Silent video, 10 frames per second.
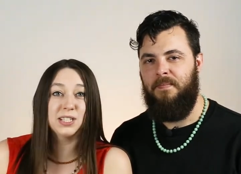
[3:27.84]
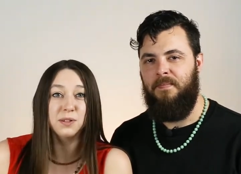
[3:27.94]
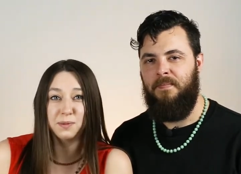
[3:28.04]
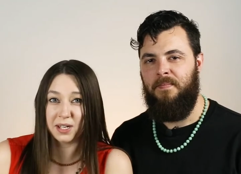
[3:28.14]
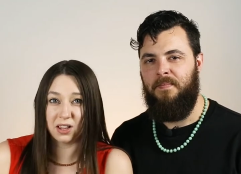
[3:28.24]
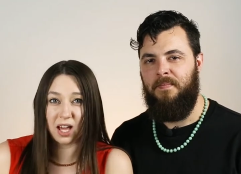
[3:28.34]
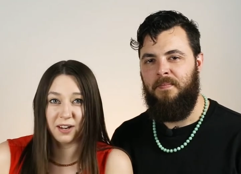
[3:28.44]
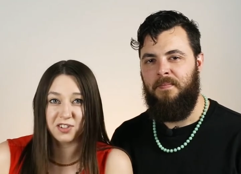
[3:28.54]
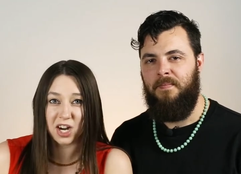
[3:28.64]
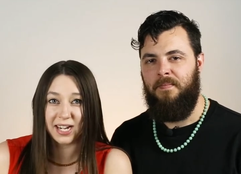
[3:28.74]
Speaker 1: This was when a lot
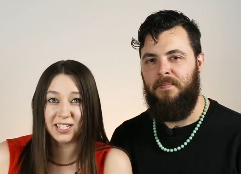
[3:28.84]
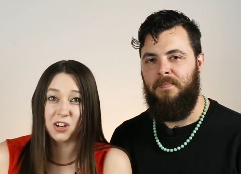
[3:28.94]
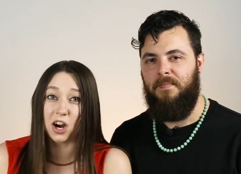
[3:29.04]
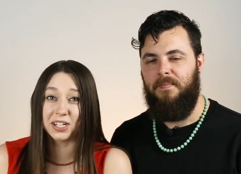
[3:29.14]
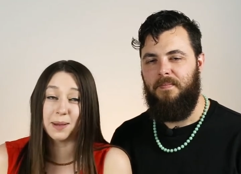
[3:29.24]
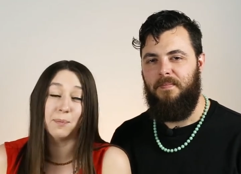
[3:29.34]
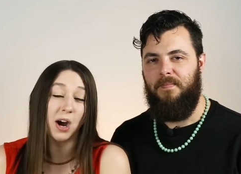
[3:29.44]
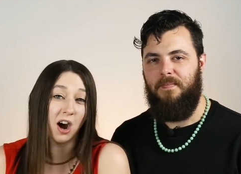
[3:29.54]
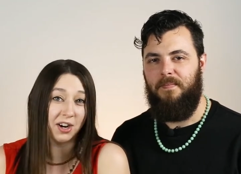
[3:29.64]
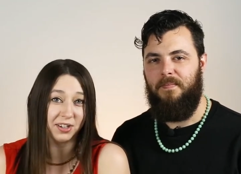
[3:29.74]
of Chinese art and
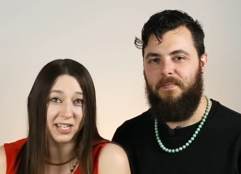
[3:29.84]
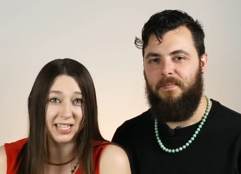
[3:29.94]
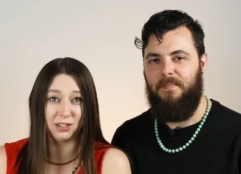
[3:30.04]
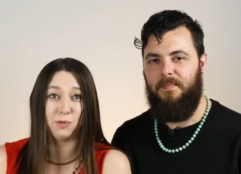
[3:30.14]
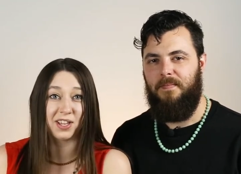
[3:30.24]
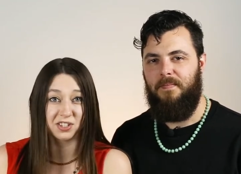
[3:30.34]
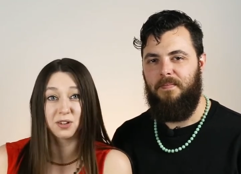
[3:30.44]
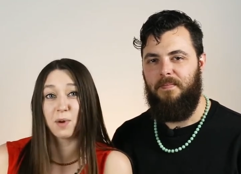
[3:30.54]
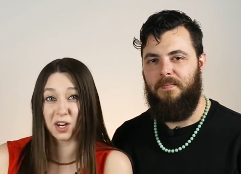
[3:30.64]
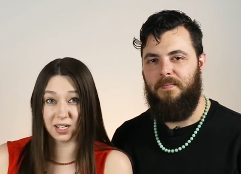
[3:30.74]
pottery hit the
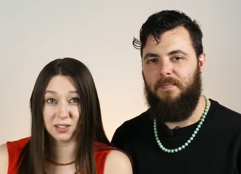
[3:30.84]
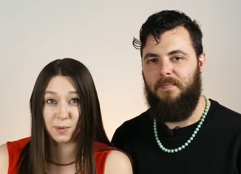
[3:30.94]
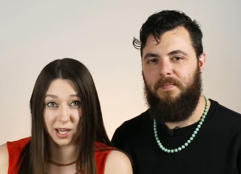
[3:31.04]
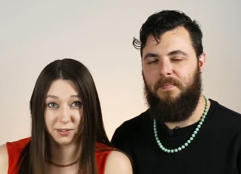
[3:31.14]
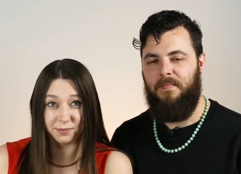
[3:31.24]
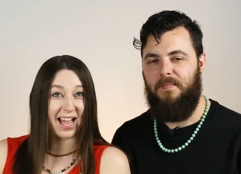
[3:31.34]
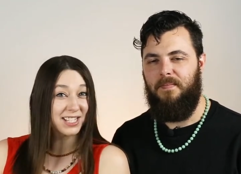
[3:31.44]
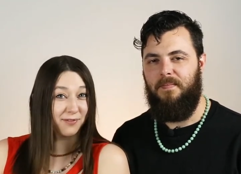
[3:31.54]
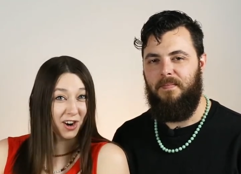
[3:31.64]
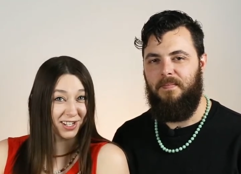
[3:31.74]
Western market as well.
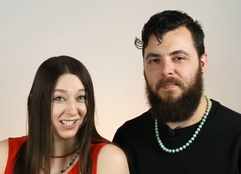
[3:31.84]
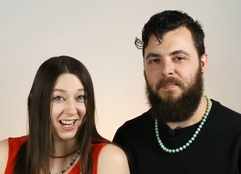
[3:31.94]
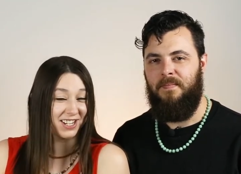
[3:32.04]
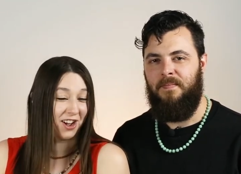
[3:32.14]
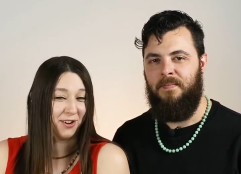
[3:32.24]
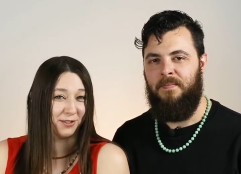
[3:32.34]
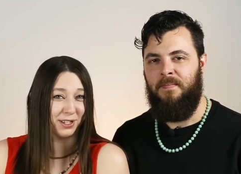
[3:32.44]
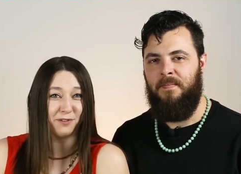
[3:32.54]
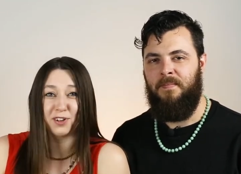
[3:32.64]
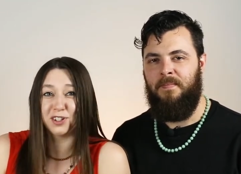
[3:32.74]
As far as I know,
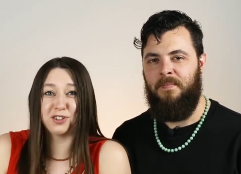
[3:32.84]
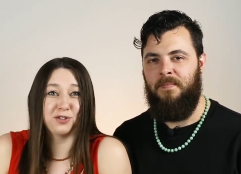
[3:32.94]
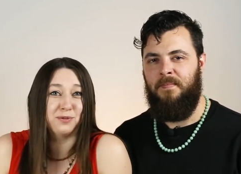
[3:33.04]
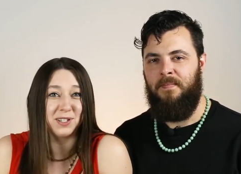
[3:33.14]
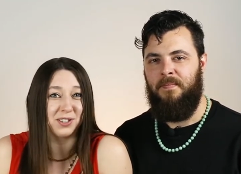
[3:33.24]
the first jewelry